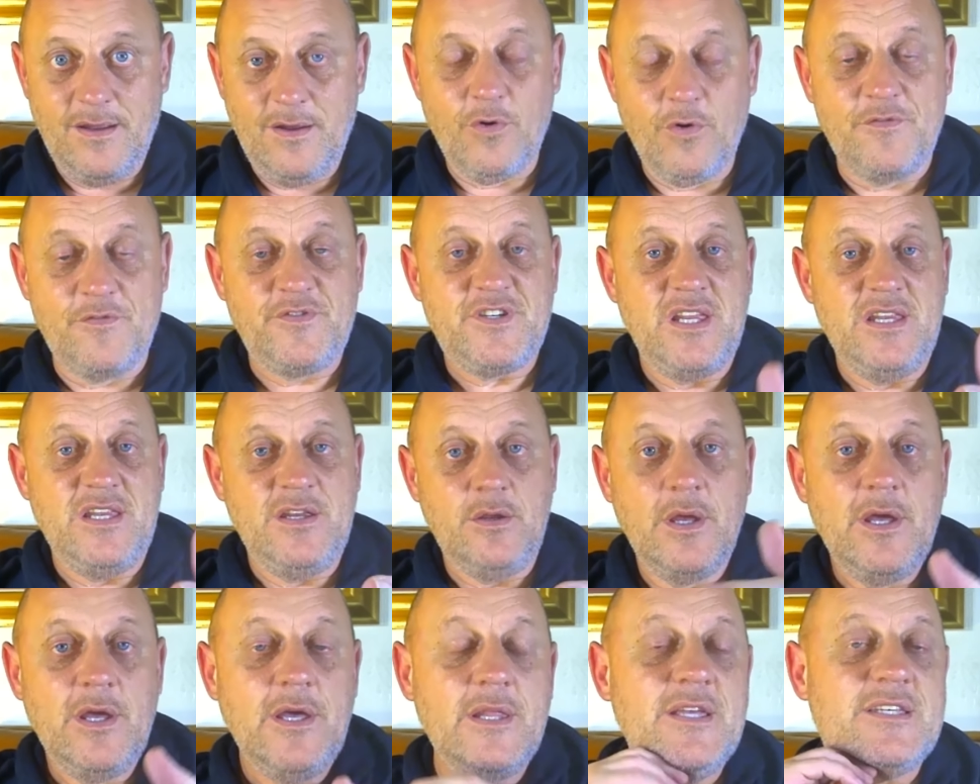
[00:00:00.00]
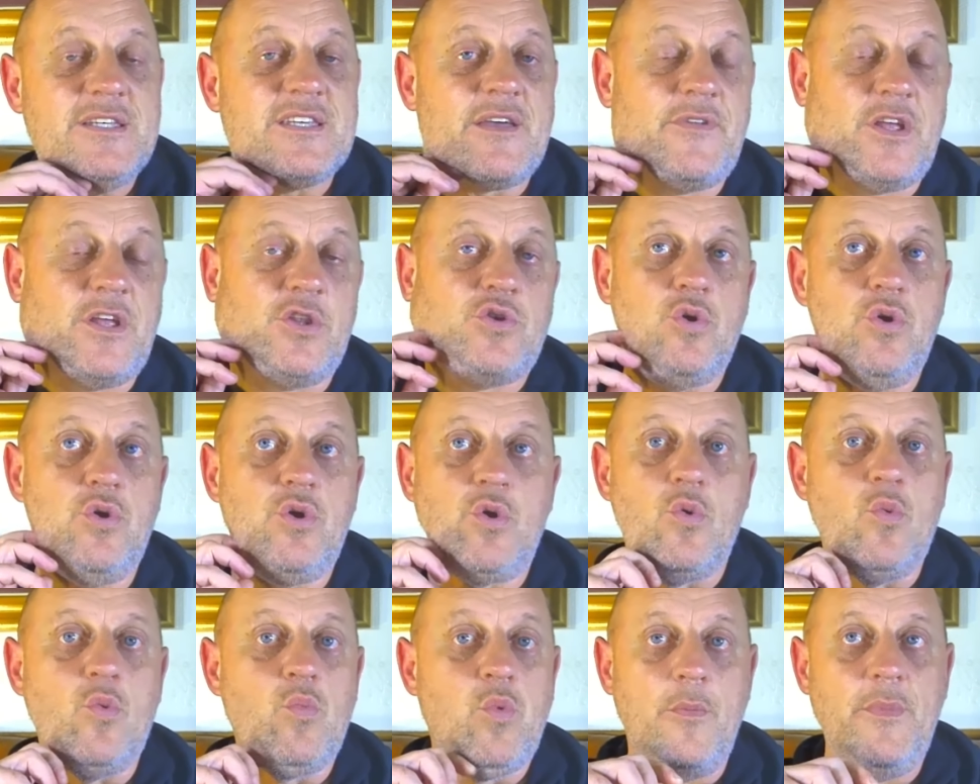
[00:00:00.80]
We've seen the
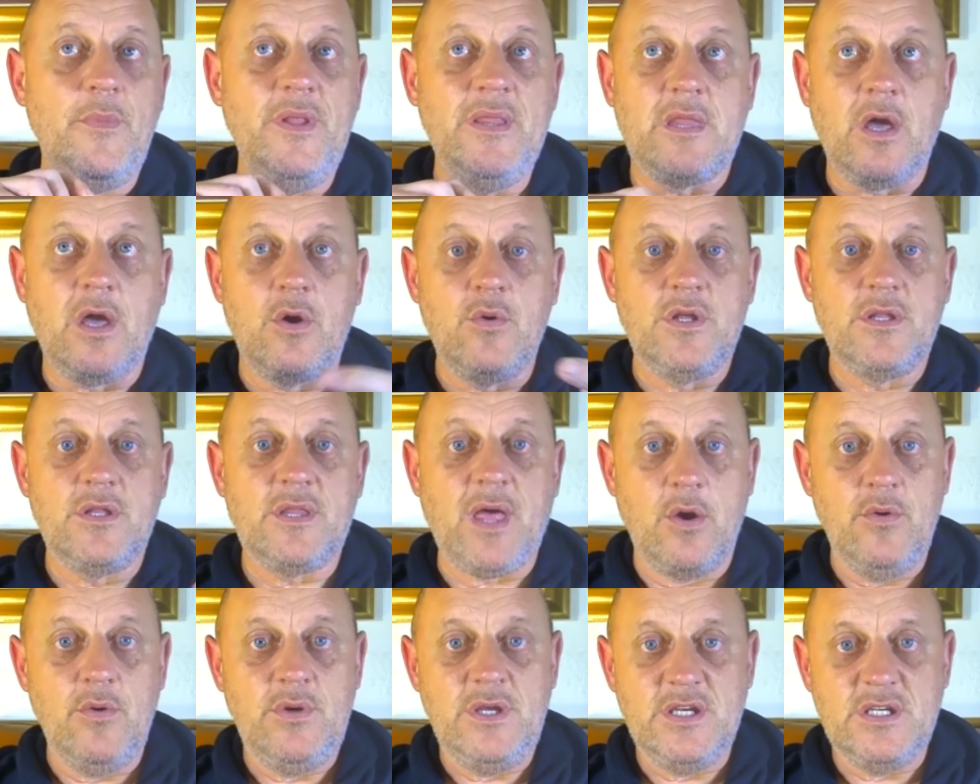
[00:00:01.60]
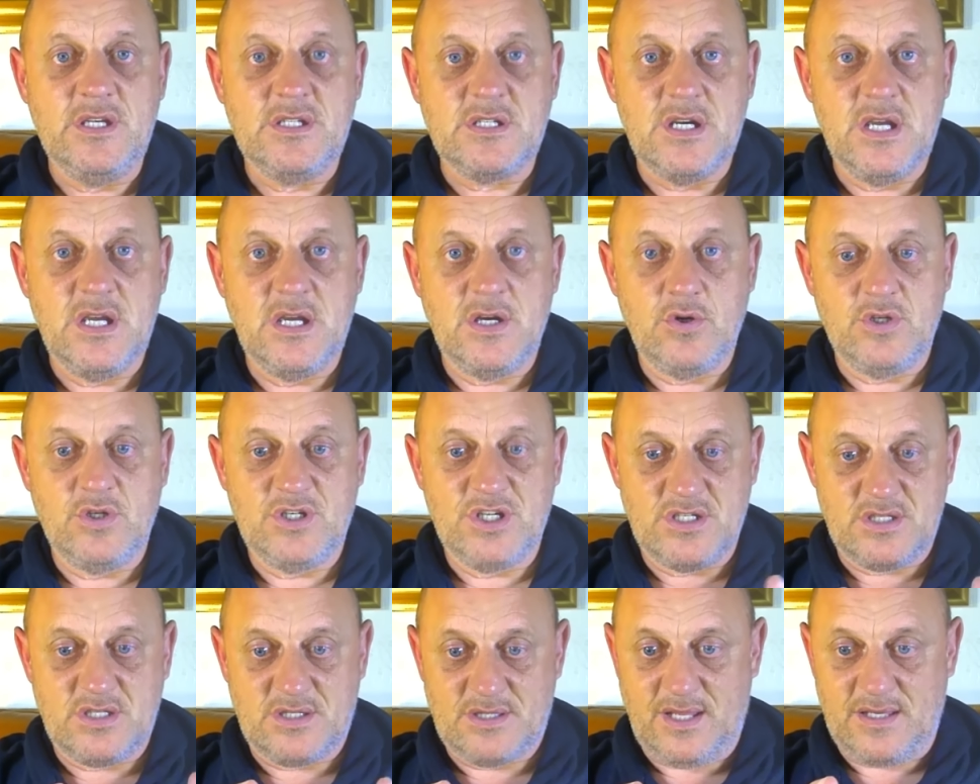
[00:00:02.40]
72-year-old woman down in Downing Street who
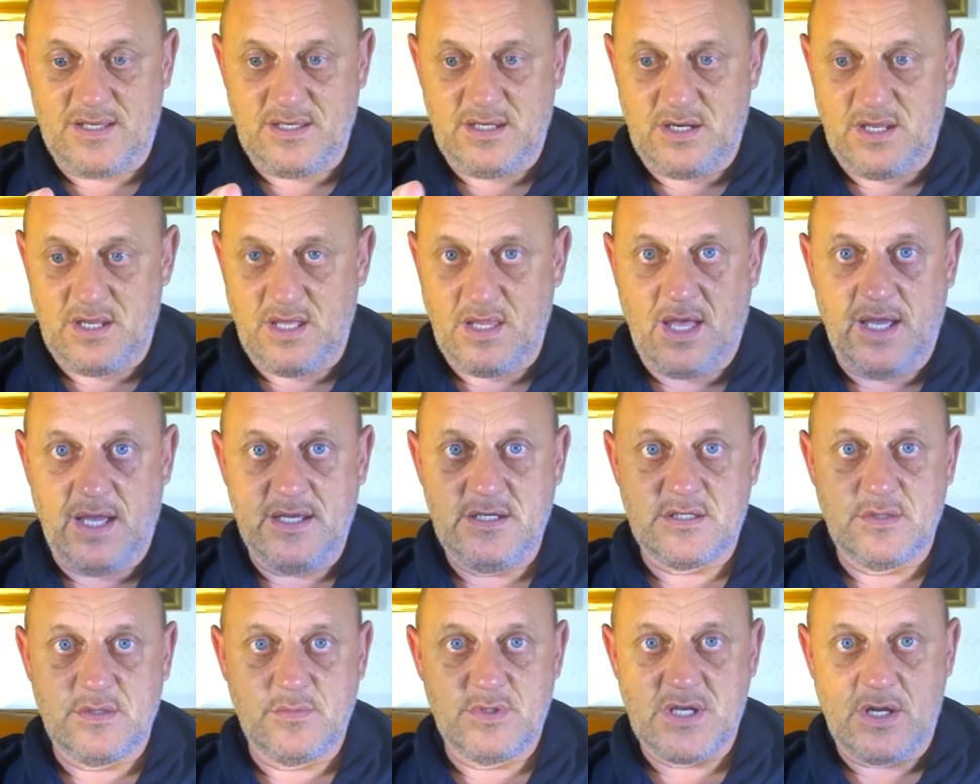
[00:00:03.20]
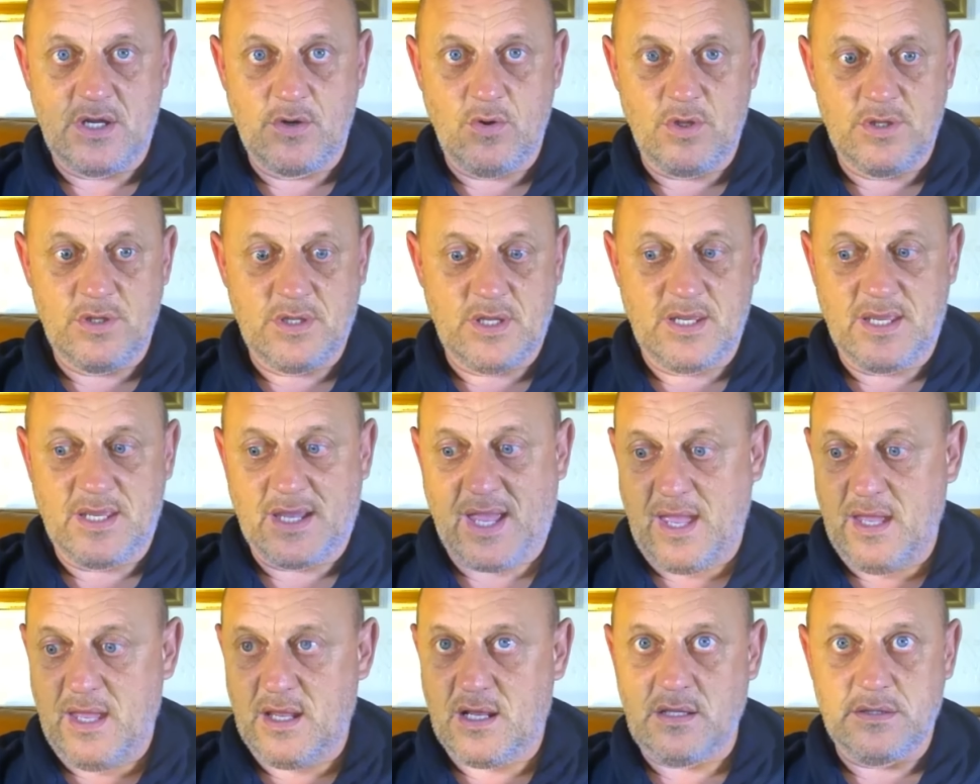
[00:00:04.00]
just didn't realise there was an order to
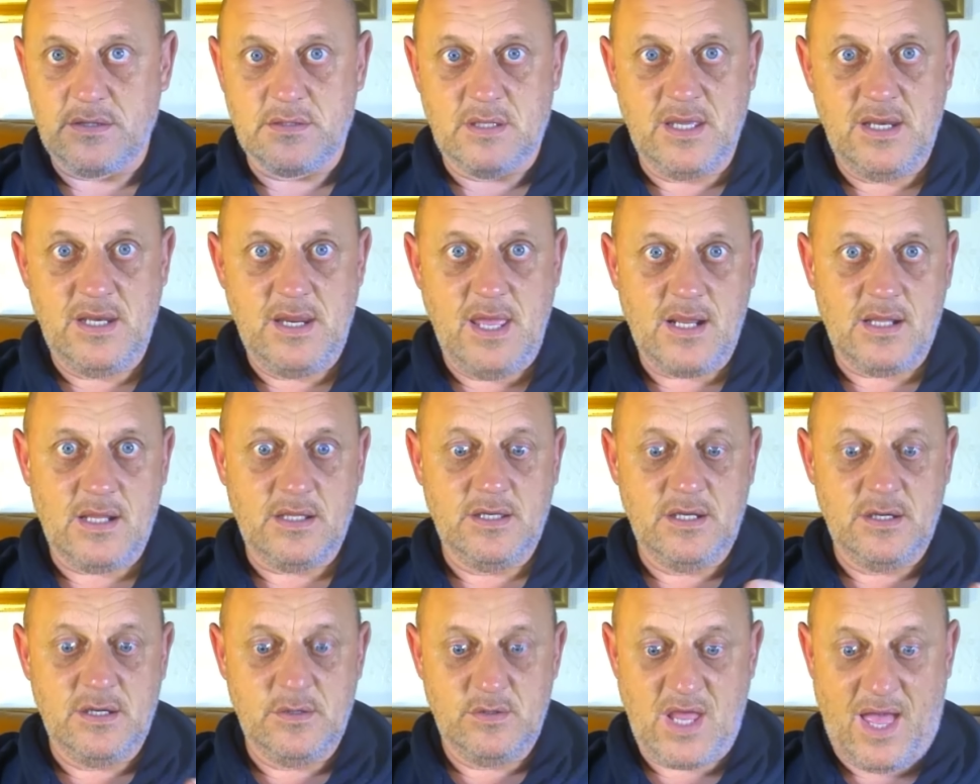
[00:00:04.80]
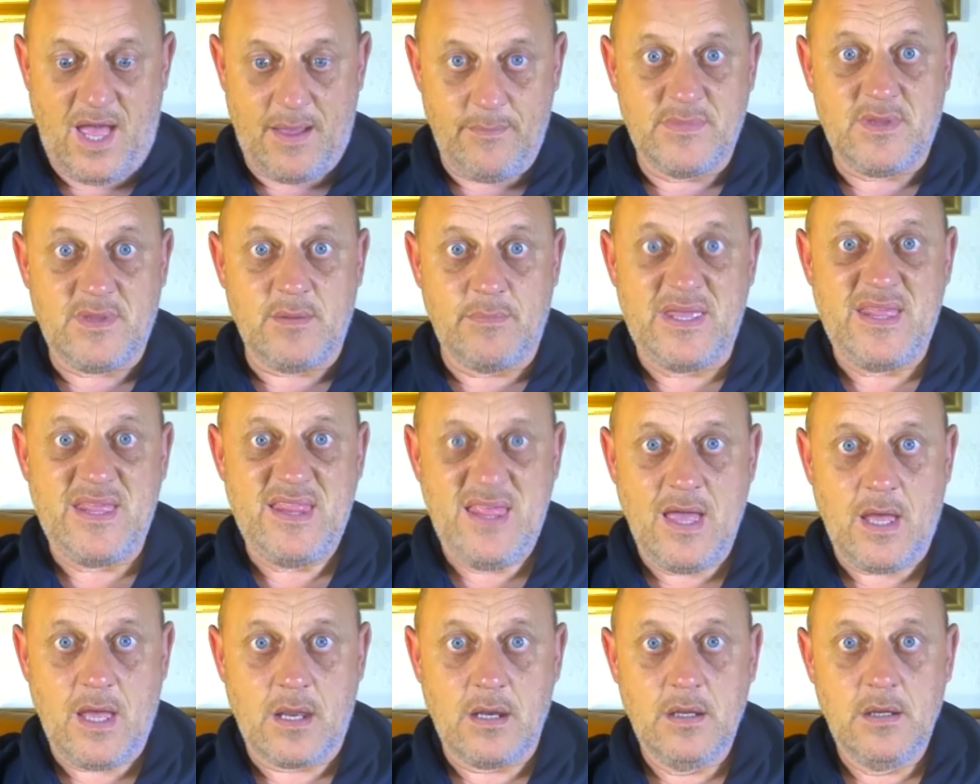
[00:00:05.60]
get the area clear and happened to be
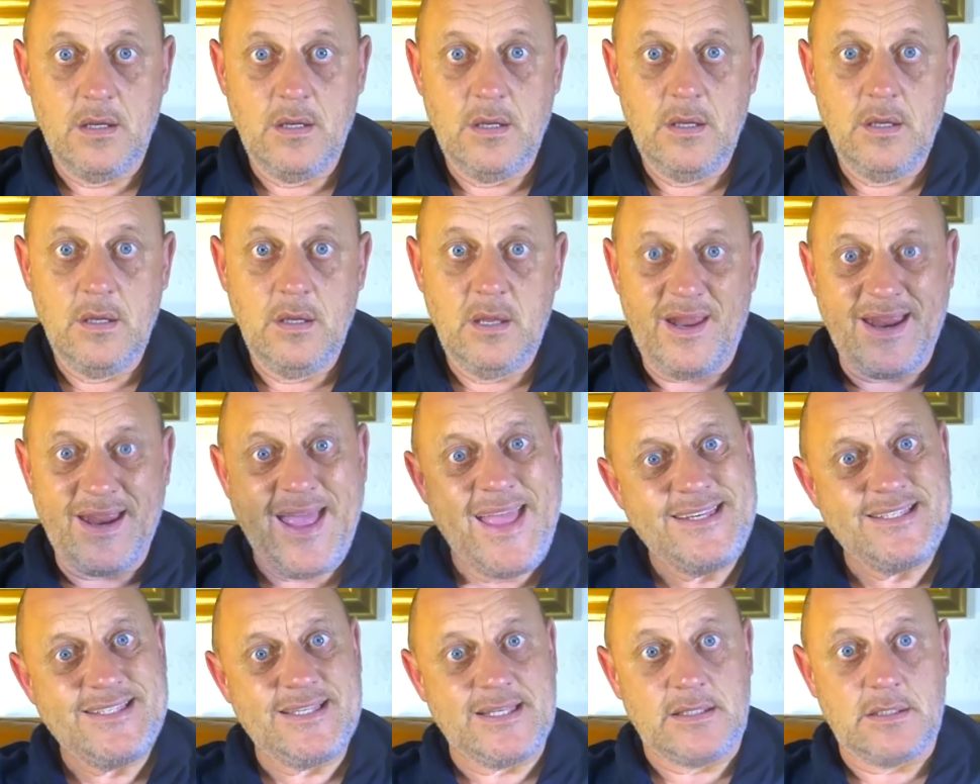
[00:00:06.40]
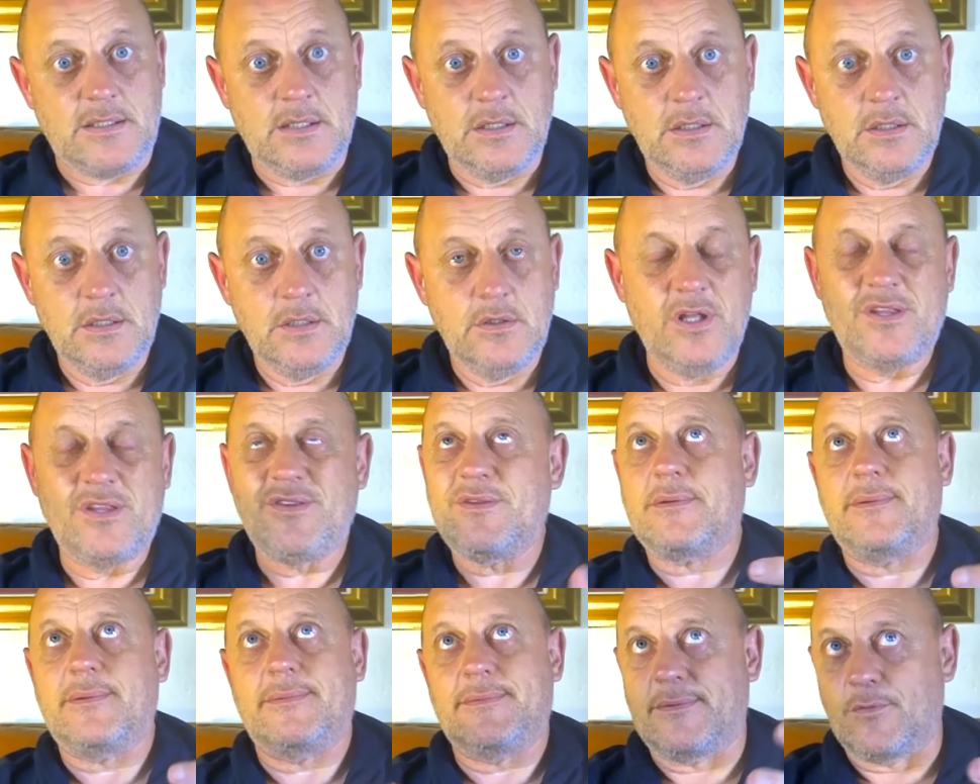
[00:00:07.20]
there, arrested. I
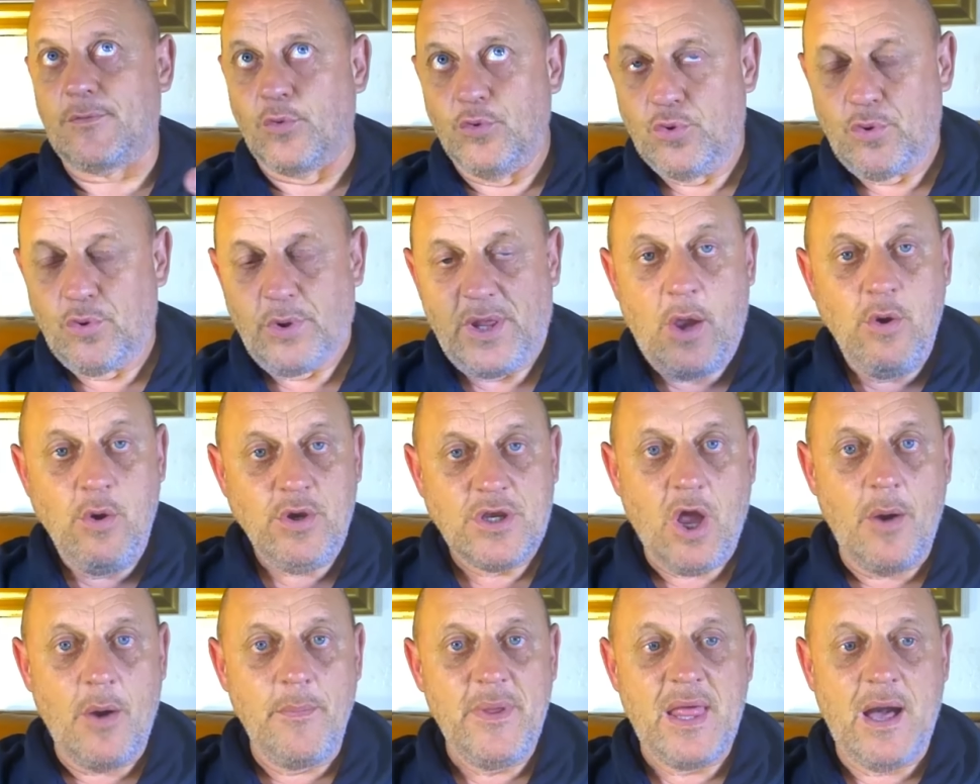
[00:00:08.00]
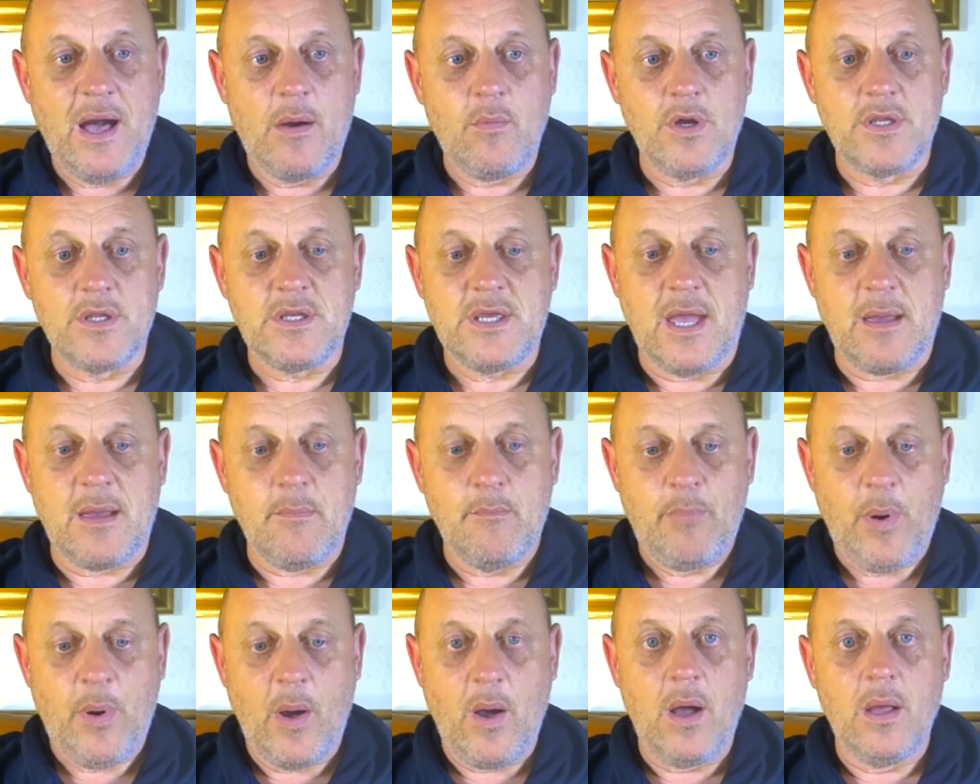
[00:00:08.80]
don't know the outcome of that one yet,
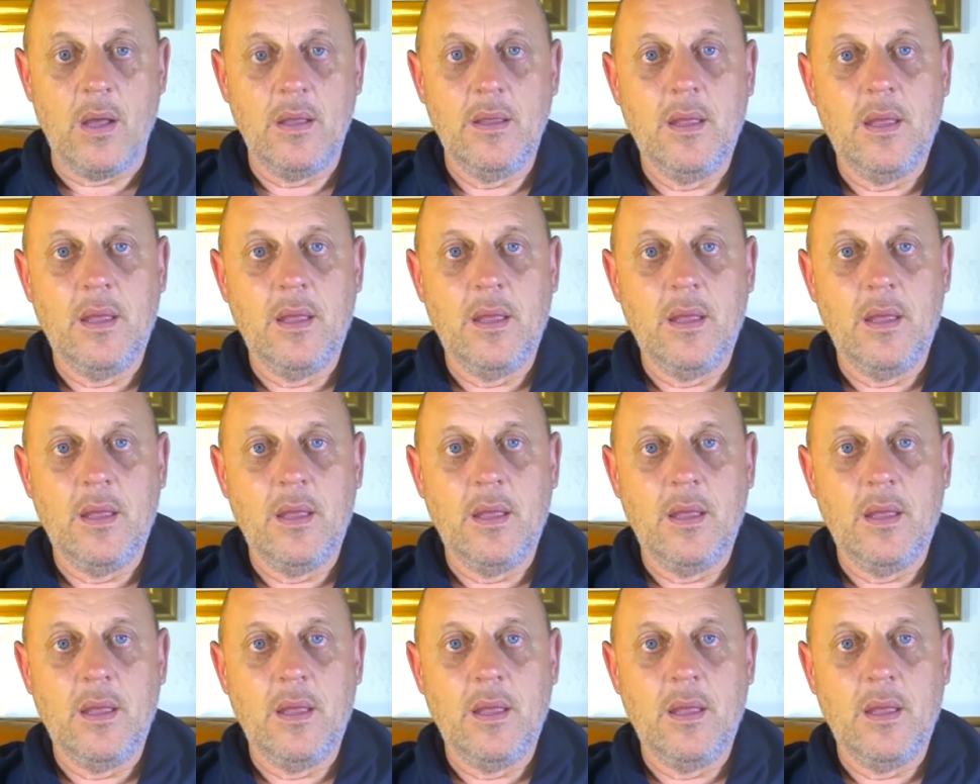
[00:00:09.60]
but